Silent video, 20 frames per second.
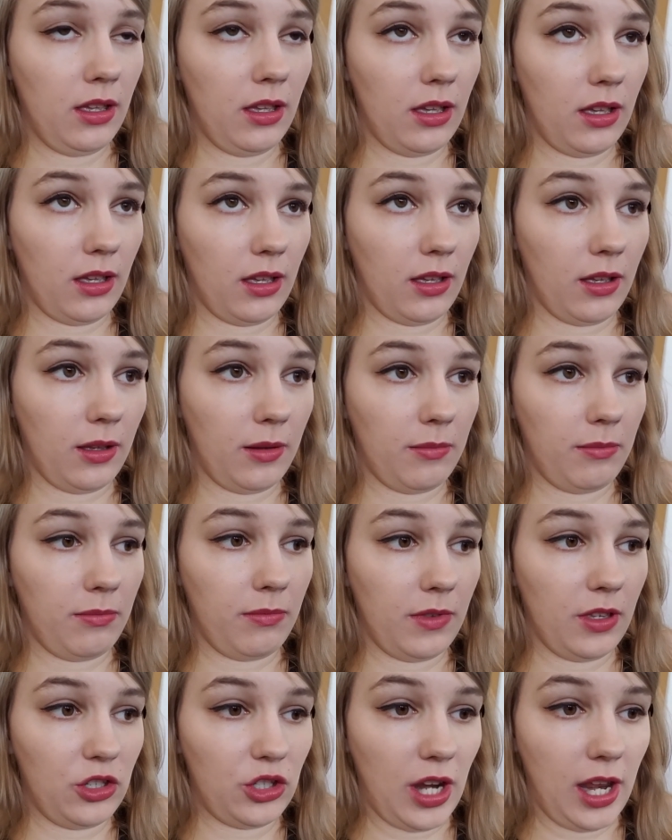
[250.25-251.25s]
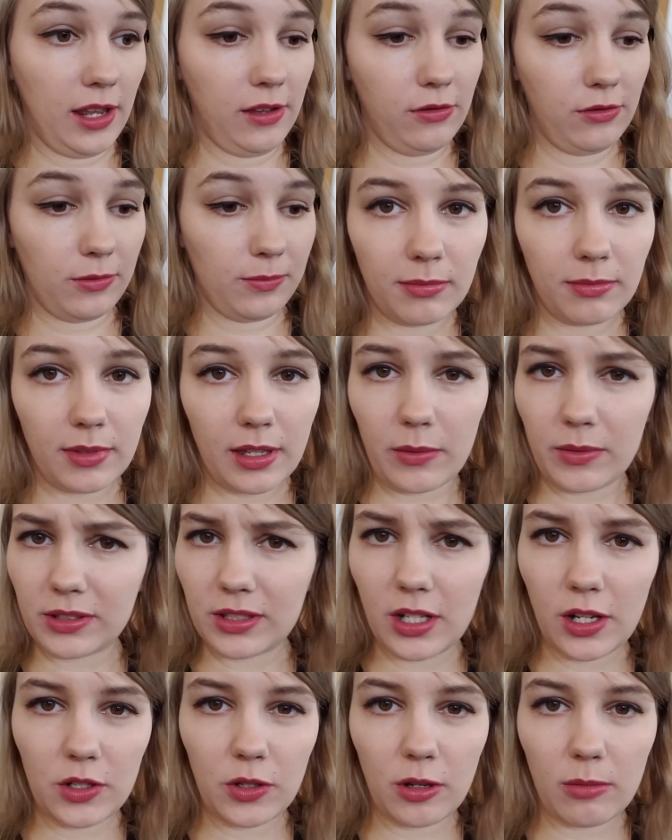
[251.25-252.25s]
a shave. I was
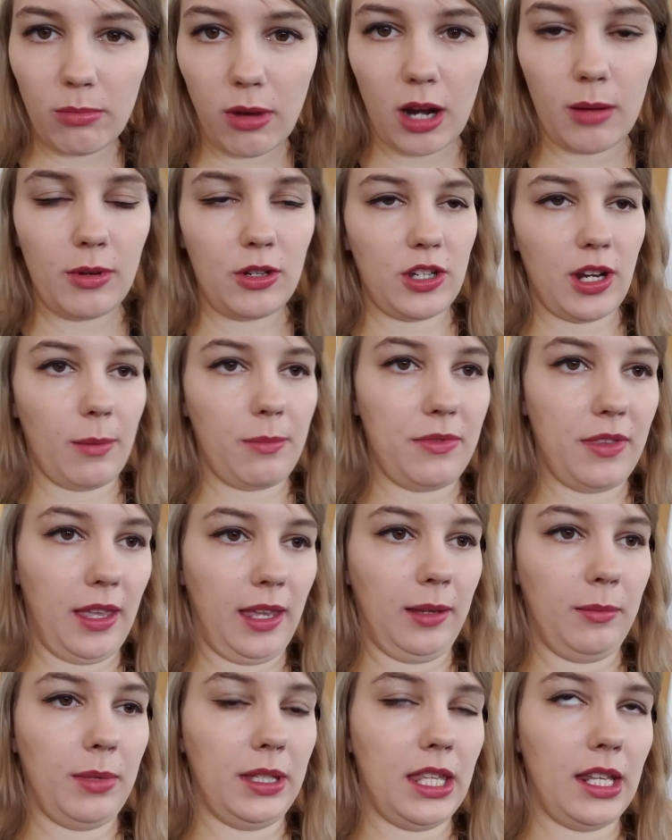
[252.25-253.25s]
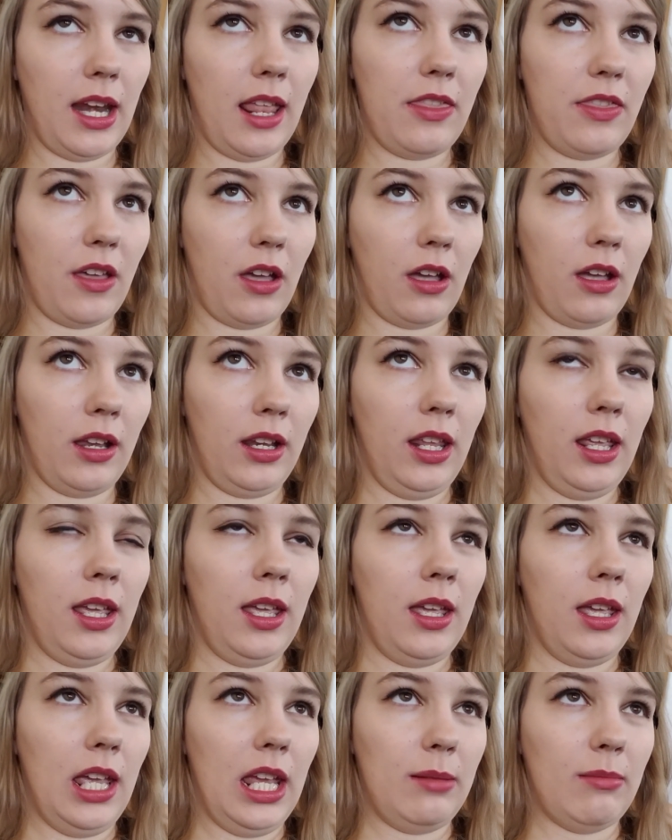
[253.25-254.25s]
going to do a barbershop thing, but then I thought
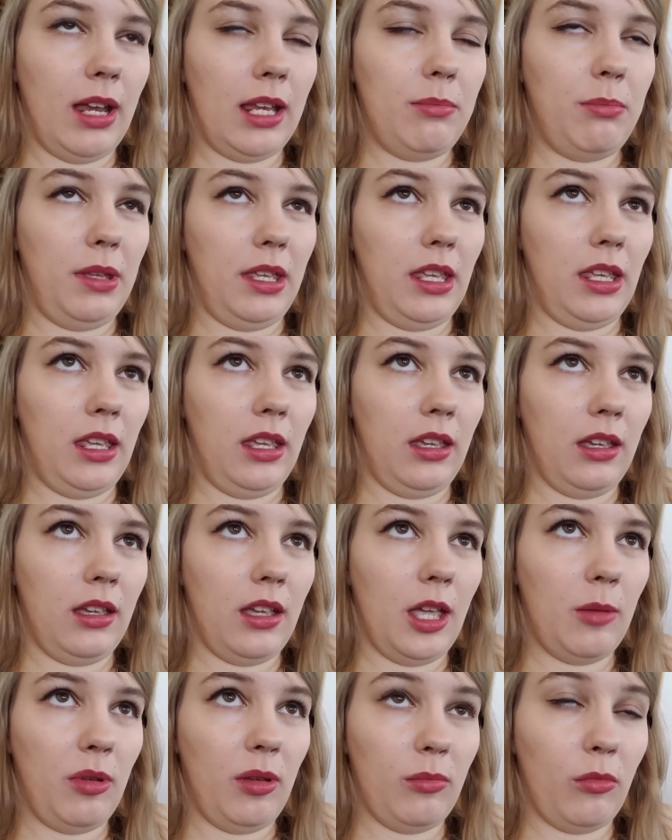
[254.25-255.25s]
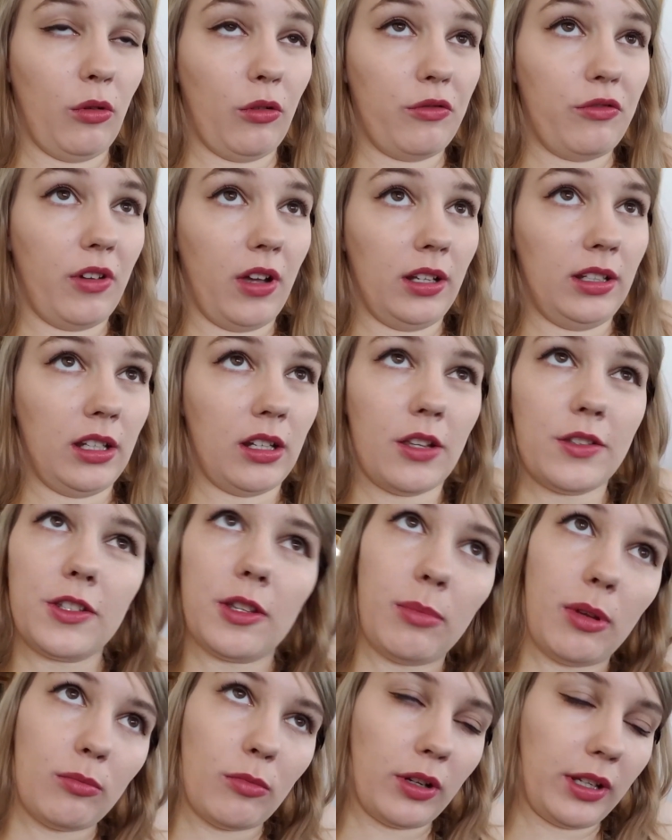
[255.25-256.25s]
it might be a bit more fun and also
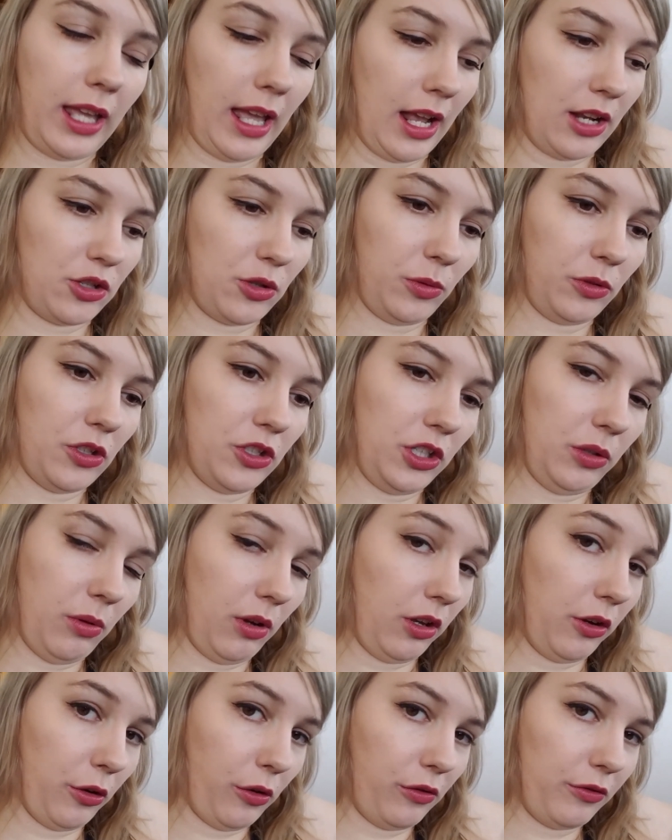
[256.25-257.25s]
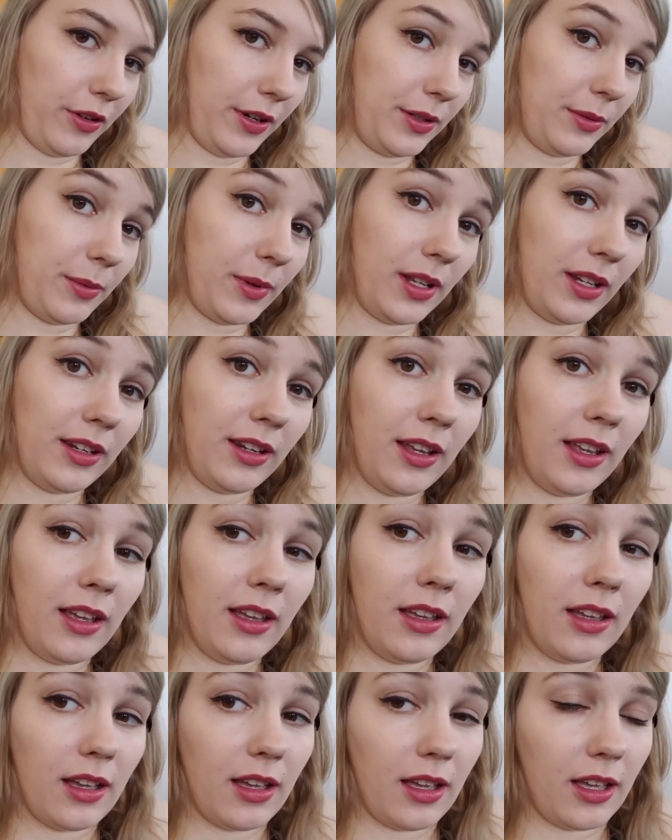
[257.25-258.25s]
a bit more casual to do a girlfriend one.
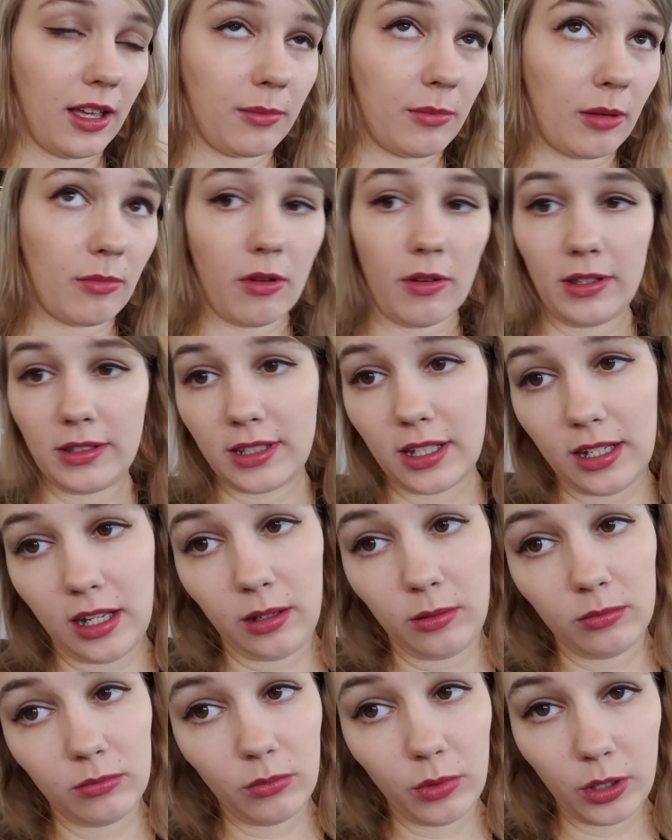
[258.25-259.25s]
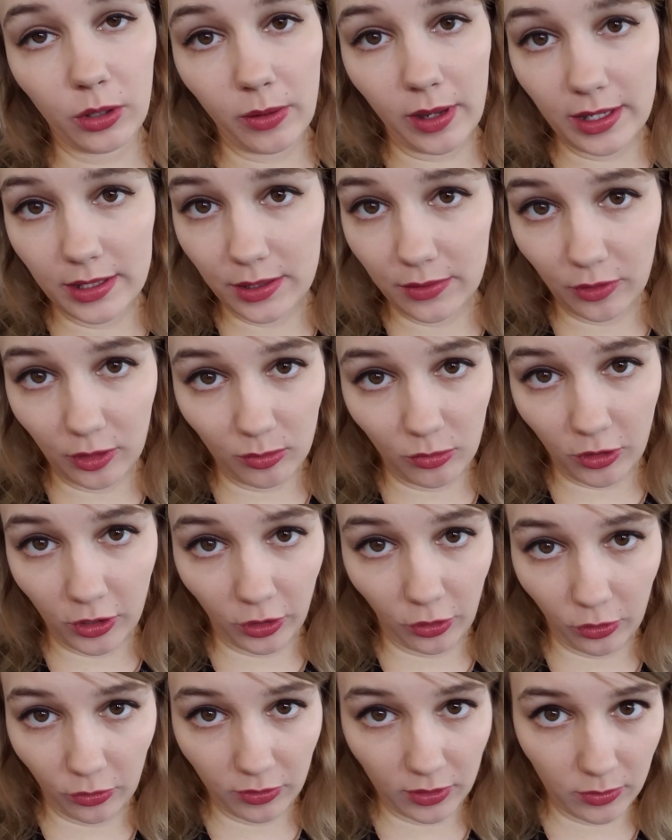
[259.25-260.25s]
I'm always getting requests for more
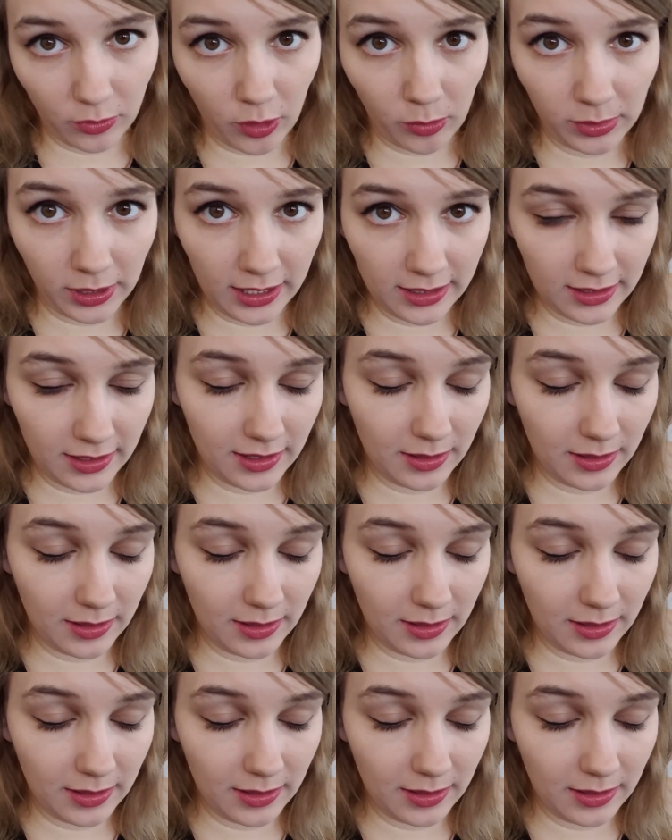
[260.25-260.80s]
girlfriend roleplays in